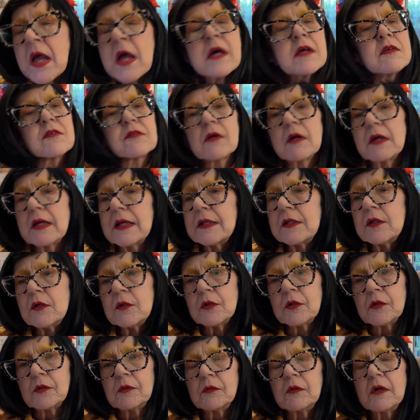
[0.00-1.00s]
So,
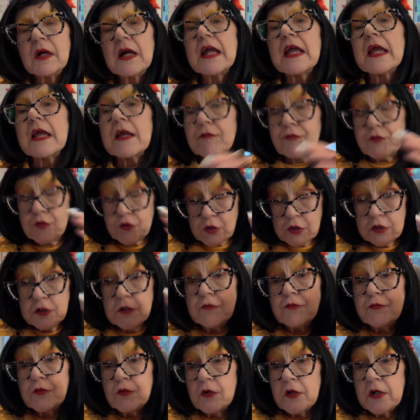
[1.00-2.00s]
anywho, if you can
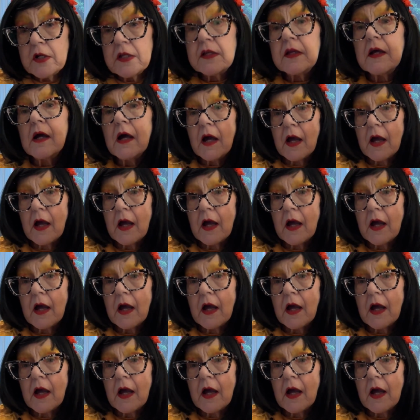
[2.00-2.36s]
avoid